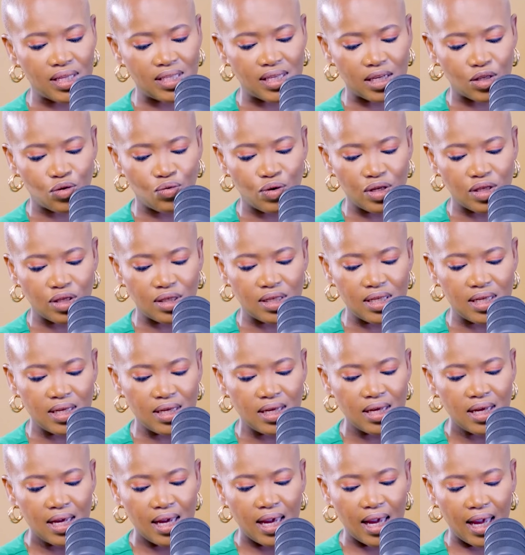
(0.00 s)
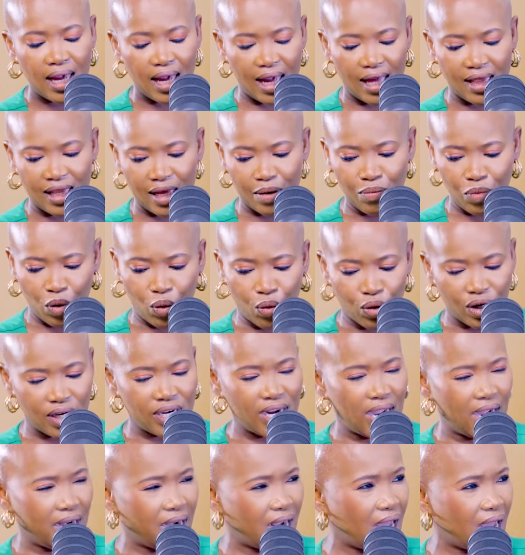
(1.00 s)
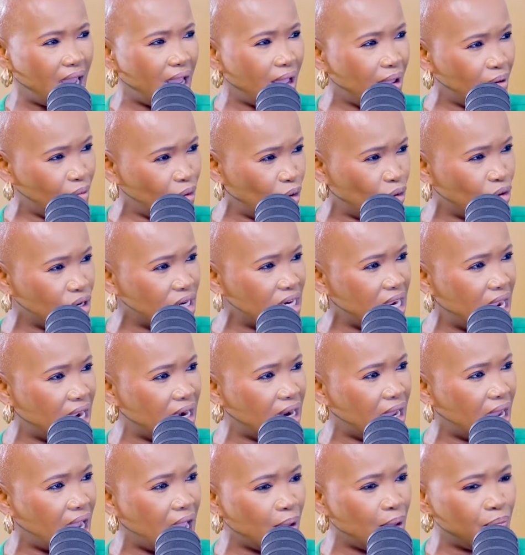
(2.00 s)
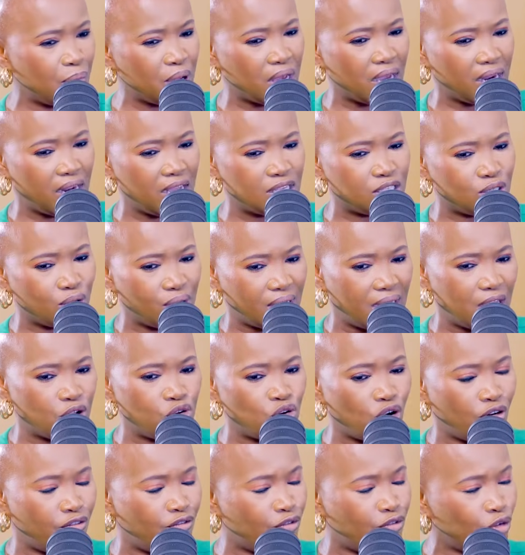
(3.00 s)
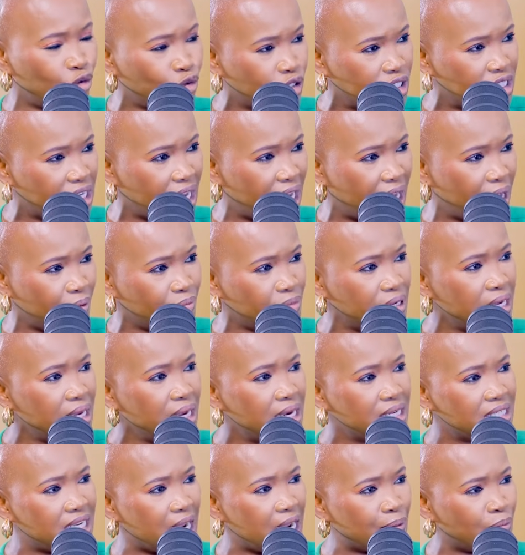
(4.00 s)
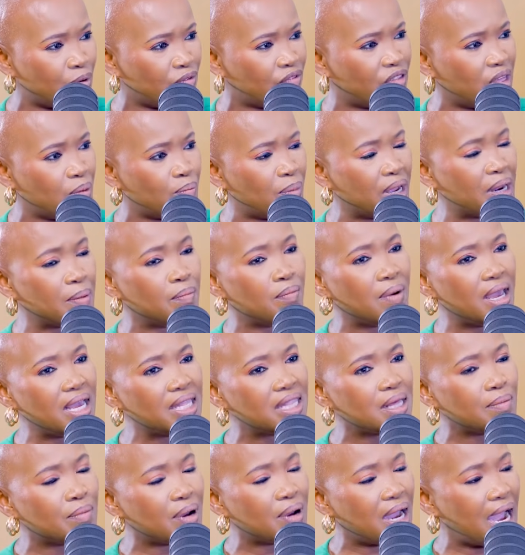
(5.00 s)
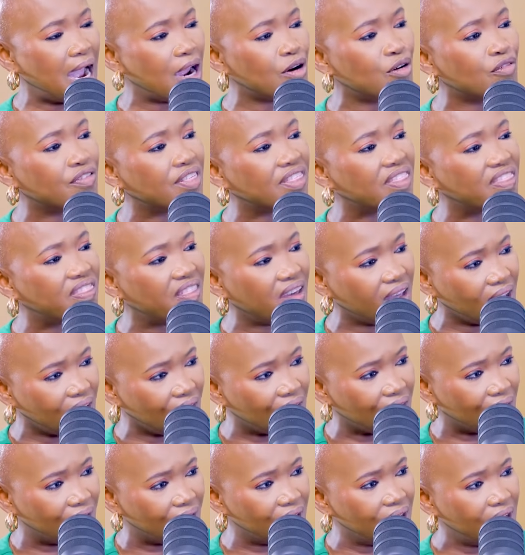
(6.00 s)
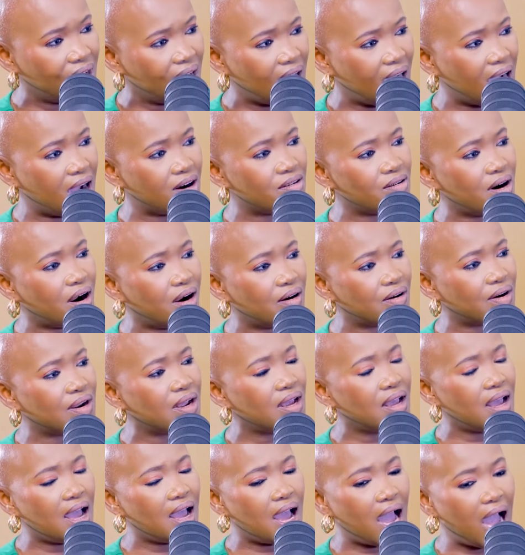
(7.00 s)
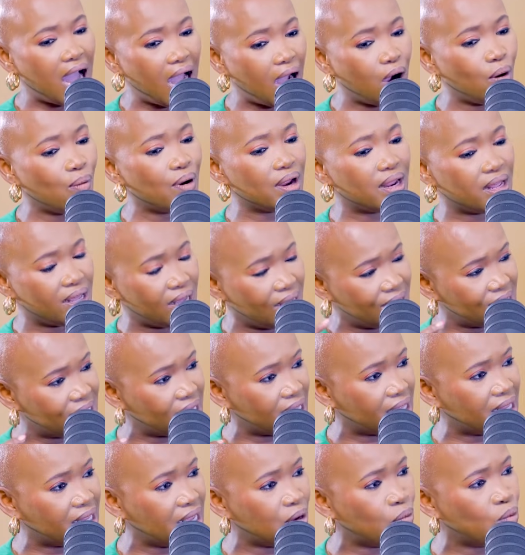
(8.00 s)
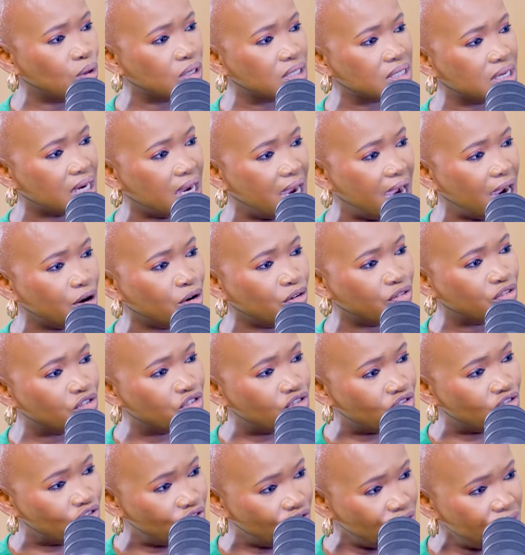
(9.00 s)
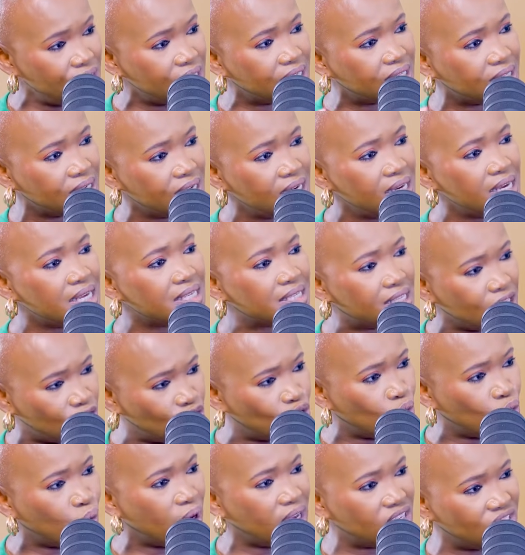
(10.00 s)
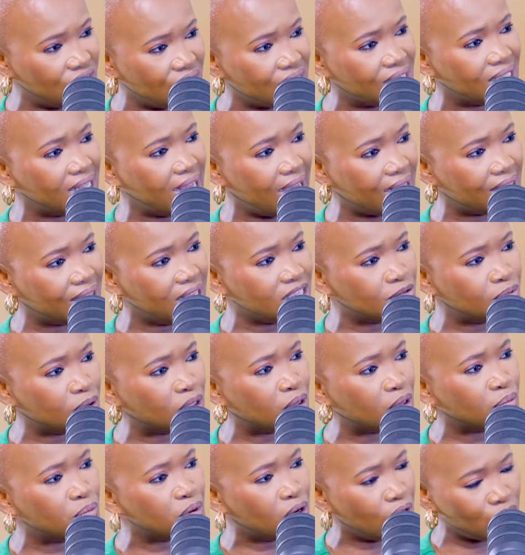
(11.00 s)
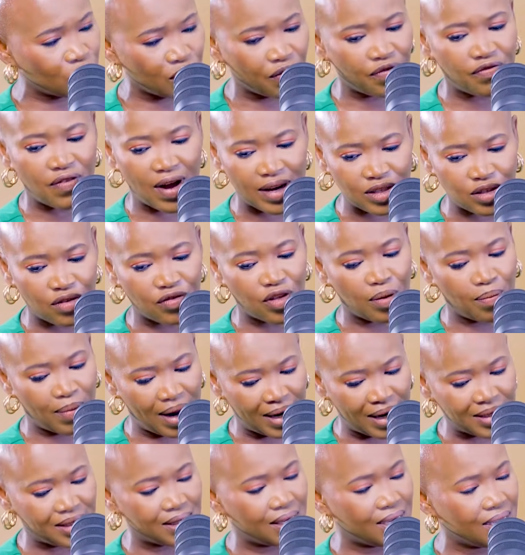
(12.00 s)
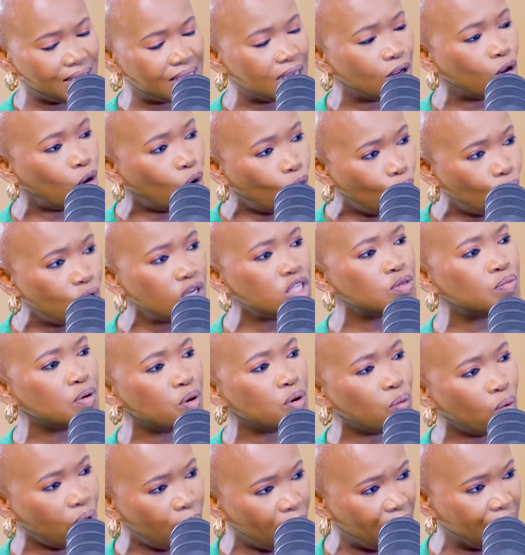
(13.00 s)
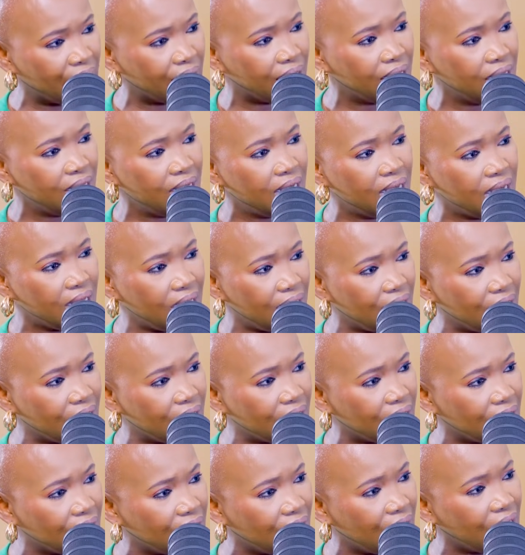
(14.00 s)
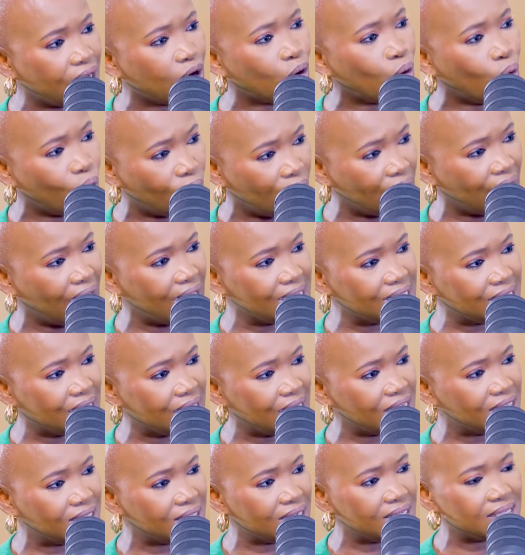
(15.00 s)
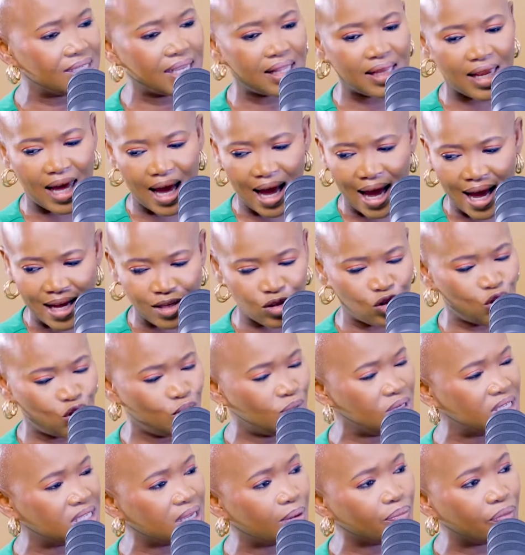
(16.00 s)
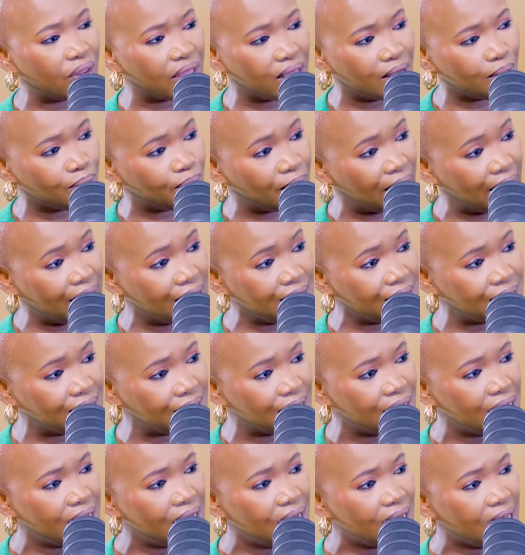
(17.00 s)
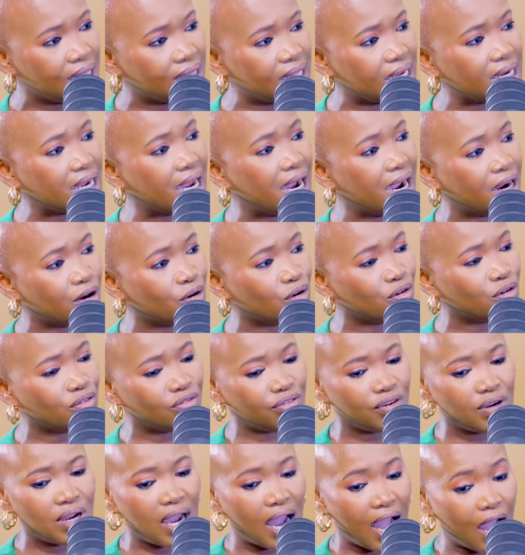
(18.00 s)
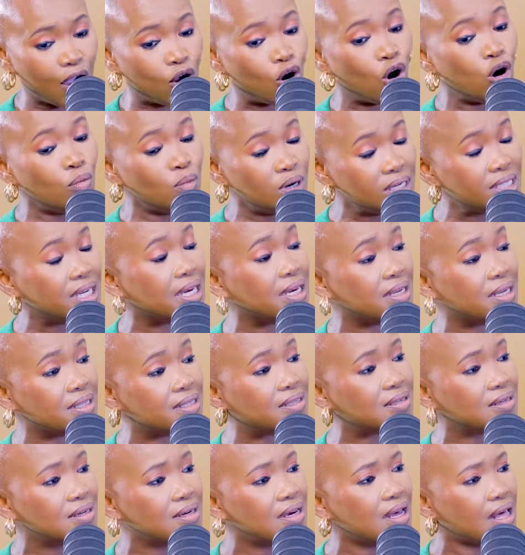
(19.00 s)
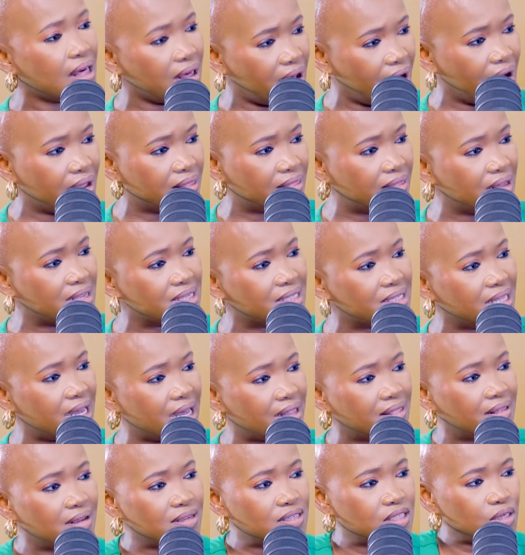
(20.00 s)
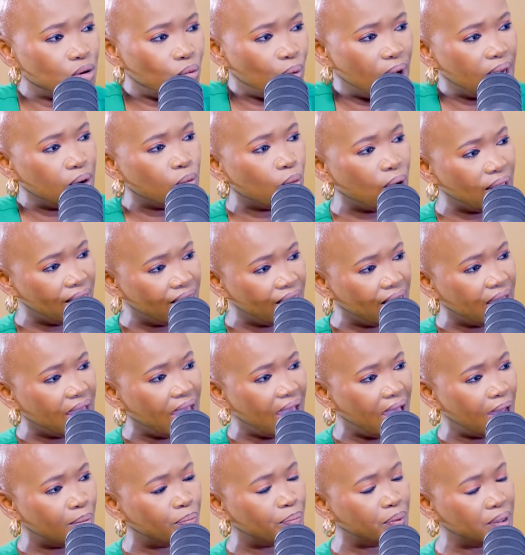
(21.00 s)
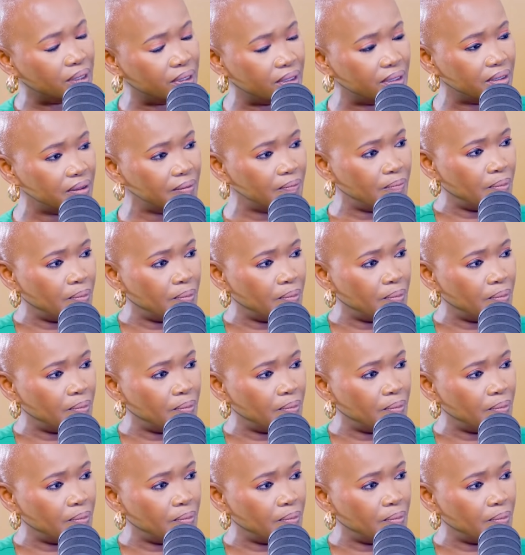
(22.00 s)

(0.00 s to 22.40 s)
6 weeks see, and then it's not like you're full-time type of thing, but it made them kind of think around how it is that they would kind of treat situations like this. Because the fact of the matter is there'll always be women in organizations, and there has to be something in place that kind of accommodates things like this when they happen.